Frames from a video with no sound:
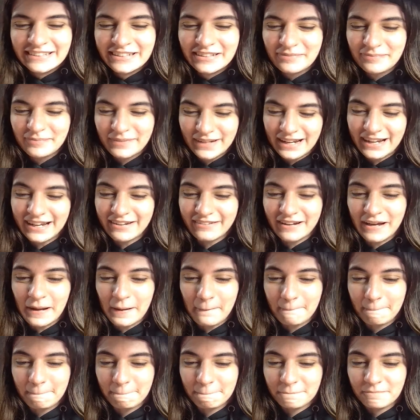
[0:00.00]
But anyway,
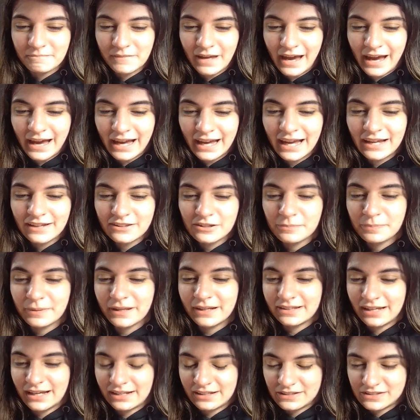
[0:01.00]
I had to play
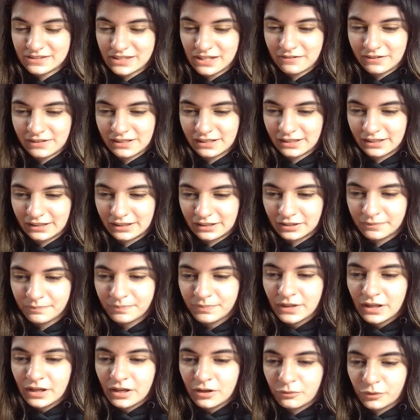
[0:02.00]
knight d7 here
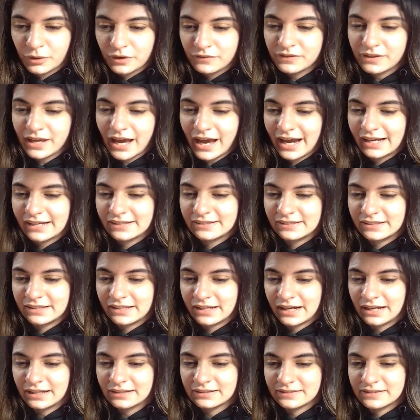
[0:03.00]
with the
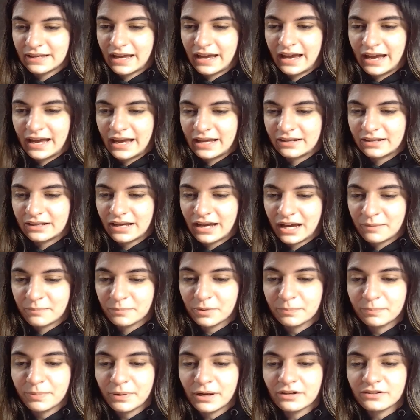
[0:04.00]
idea that I'm
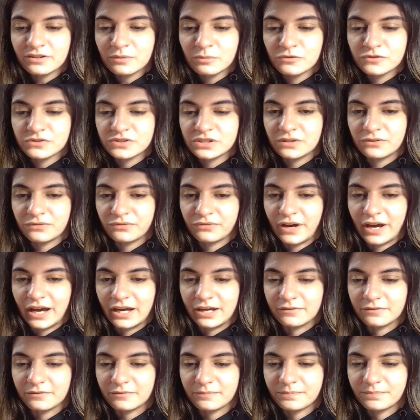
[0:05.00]
preparing to move c5.
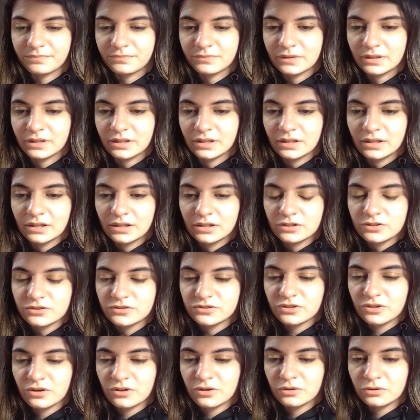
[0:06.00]

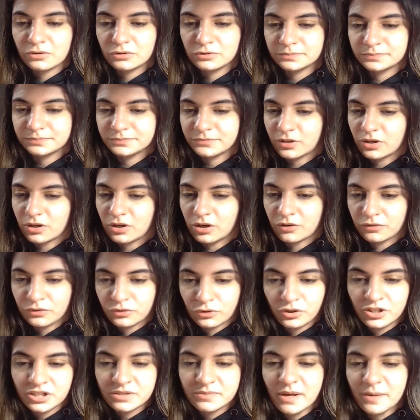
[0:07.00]
So, of
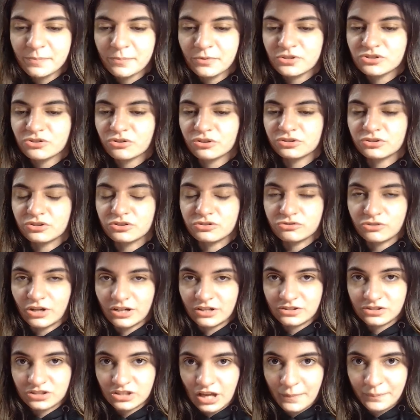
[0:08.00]
course, my opponent is going to try to
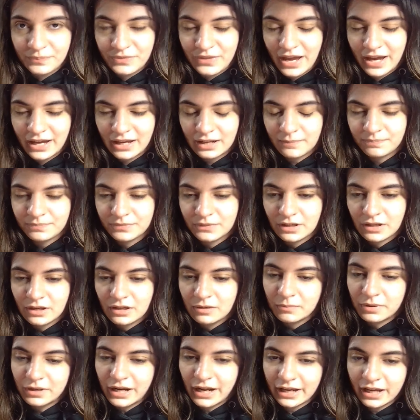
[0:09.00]
stop that,
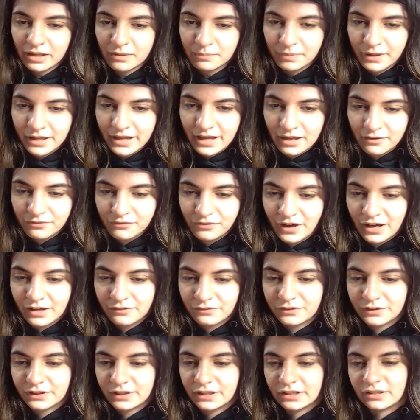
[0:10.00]
but I can play a5
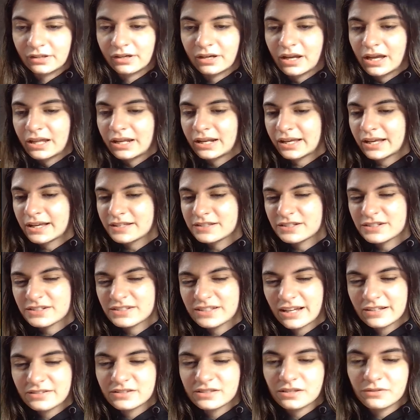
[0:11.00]
here. And I guess there's
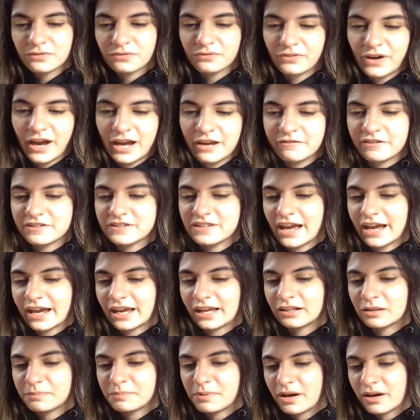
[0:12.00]
knight c5 attacking
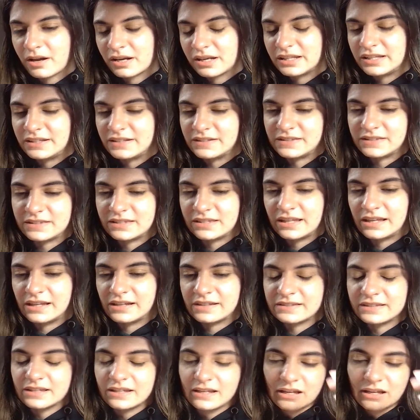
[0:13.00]
the pawn on
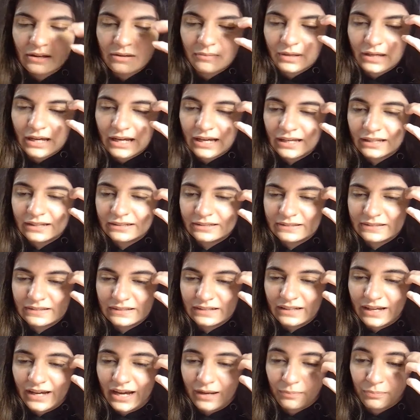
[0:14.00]
e6, and
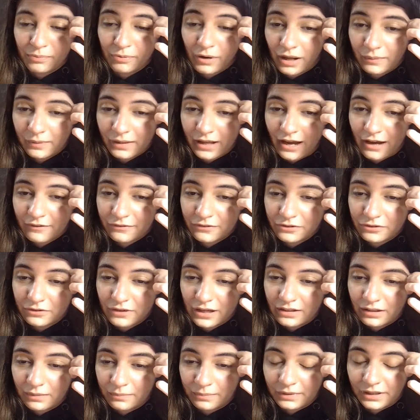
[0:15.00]
I probably have to
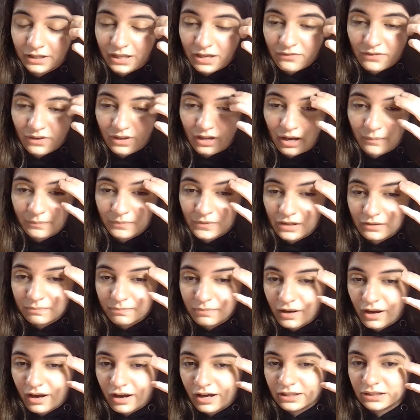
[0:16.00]
end up giving up that
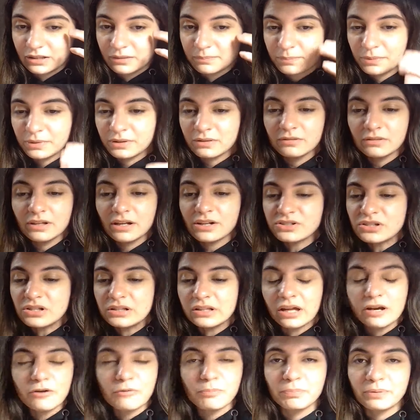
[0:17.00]
pawn. But there's a
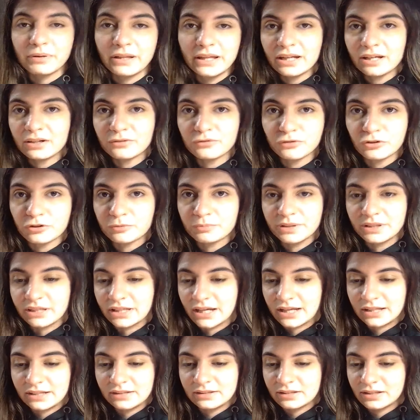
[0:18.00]
lot of play here for me,
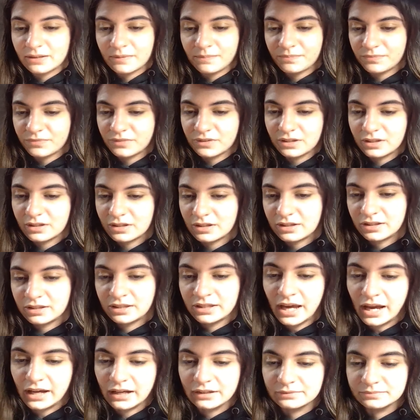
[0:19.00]
and
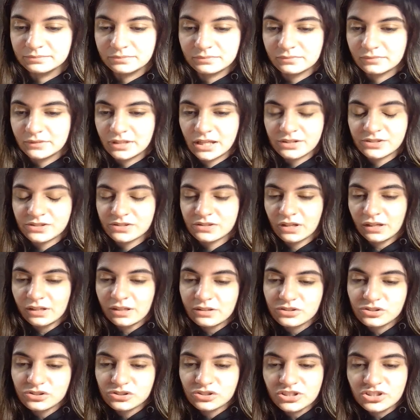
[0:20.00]
yeah, it's not
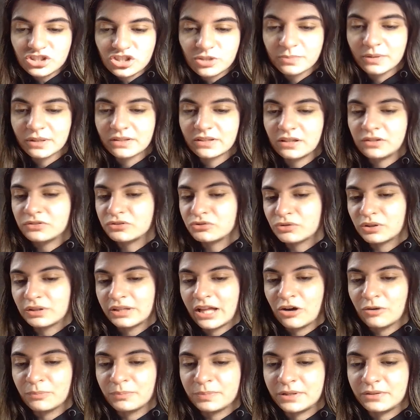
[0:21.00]
such a big deal to
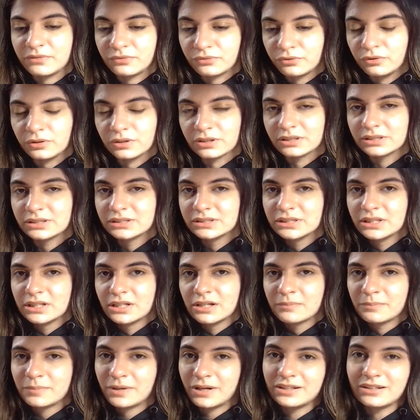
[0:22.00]
allow b4.
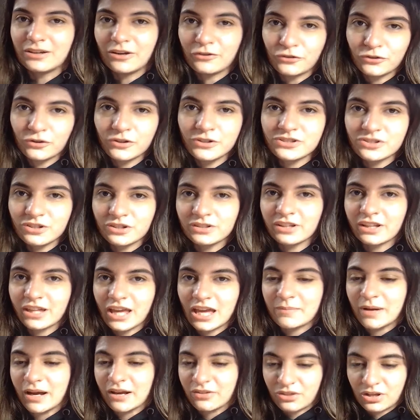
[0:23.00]
But of course, during the
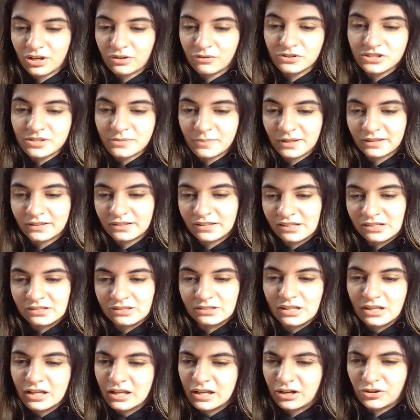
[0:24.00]
game, I thought it was a big deal.
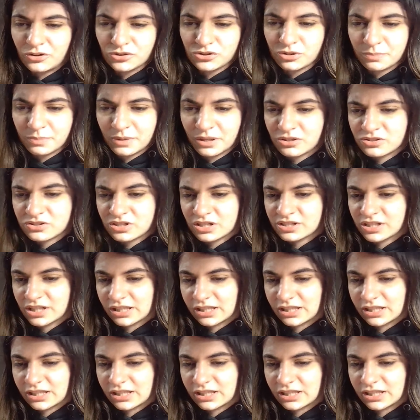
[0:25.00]
Also because there's like